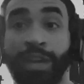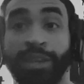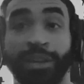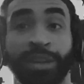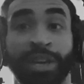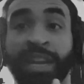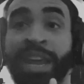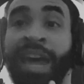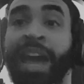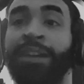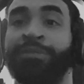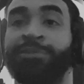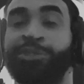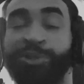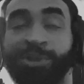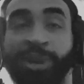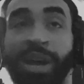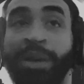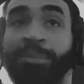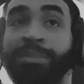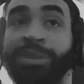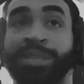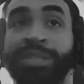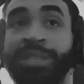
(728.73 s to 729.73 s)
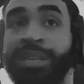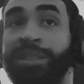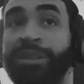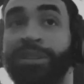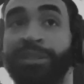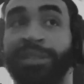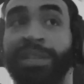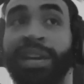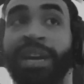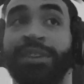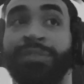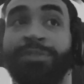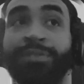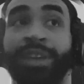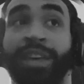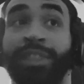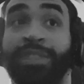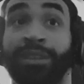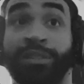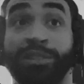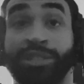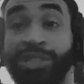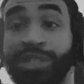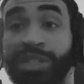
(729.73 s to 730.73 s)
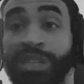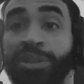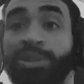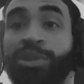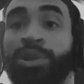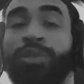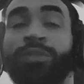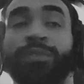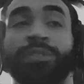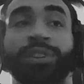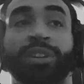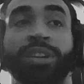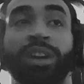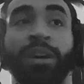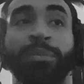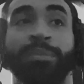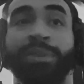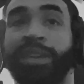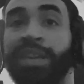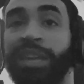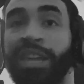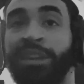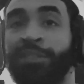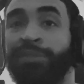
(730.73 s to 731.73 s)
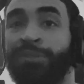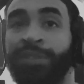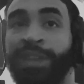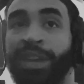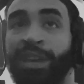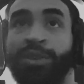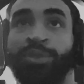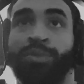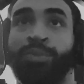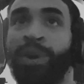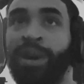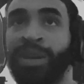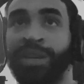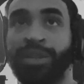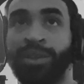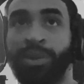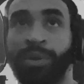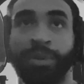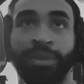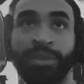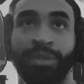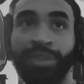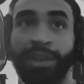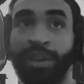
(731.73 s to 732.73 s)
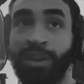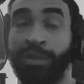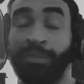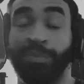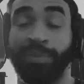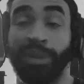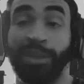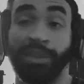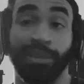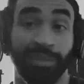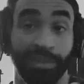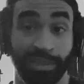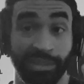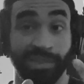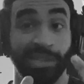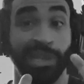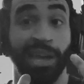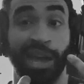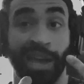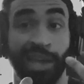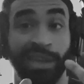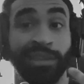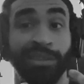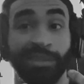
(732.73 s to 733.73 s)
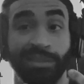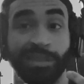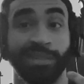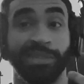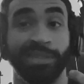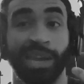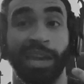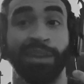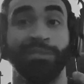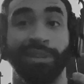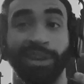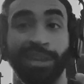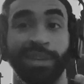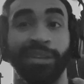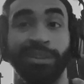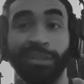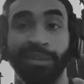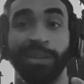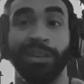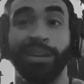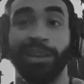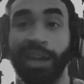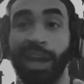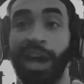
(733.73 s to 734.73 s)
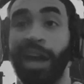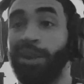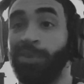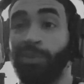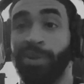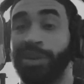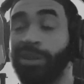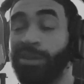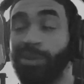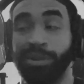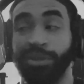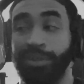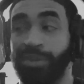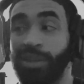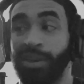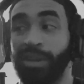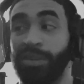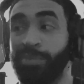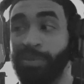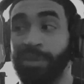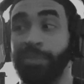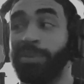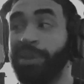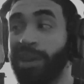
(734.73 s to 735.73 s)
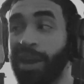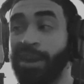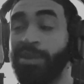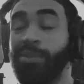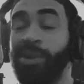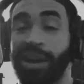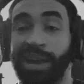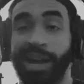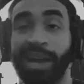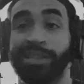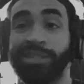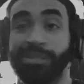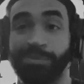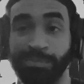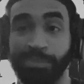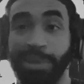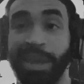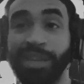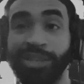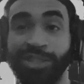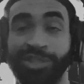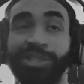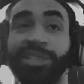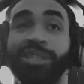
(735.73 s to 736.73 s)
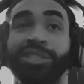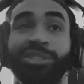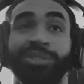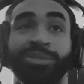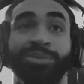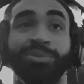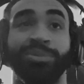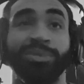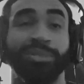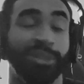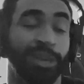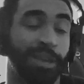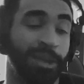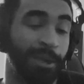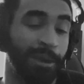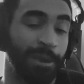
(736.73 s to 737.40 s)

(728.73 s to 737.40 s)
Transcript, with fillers: They're going to have traumas in their life that they're still overcoming if they don't want to go to therapy. This guy, this guy right here, I don't want to go to therapy, but I know I got some major issues.